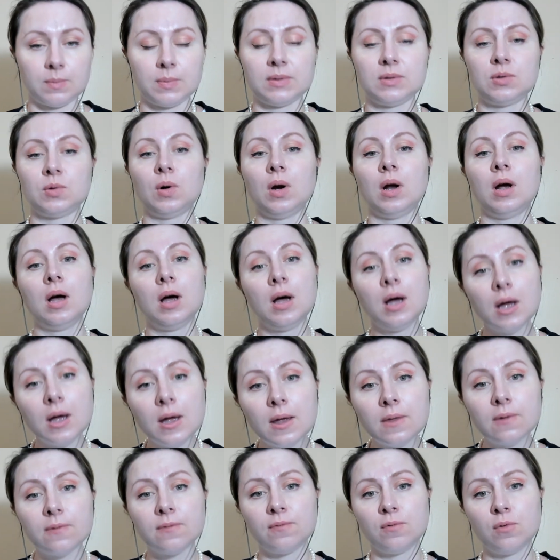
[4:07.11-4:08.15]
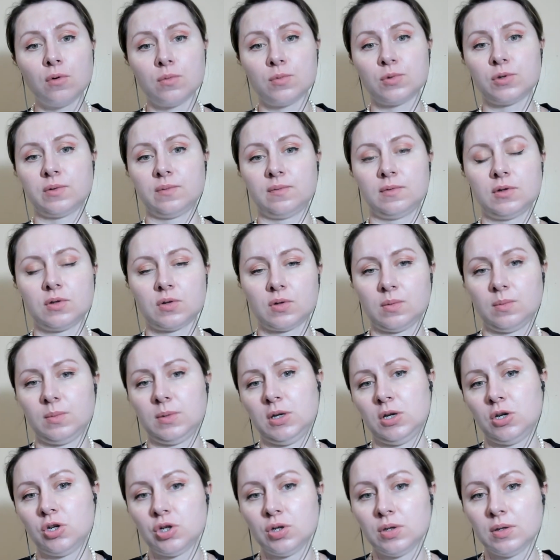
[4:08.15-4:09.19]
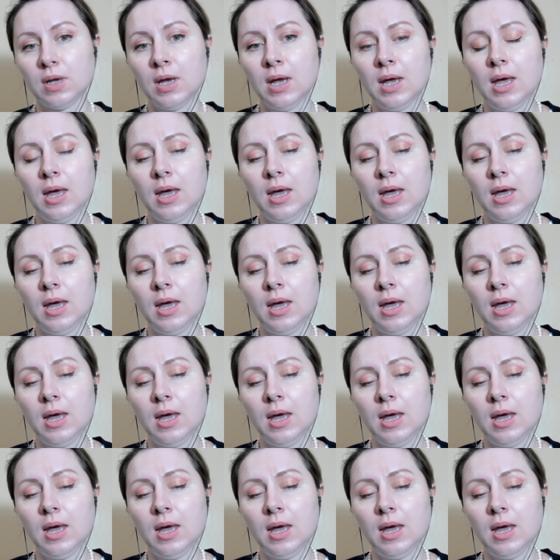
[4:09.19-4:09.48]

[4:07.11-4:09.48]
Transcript: but there are other forms of discrimination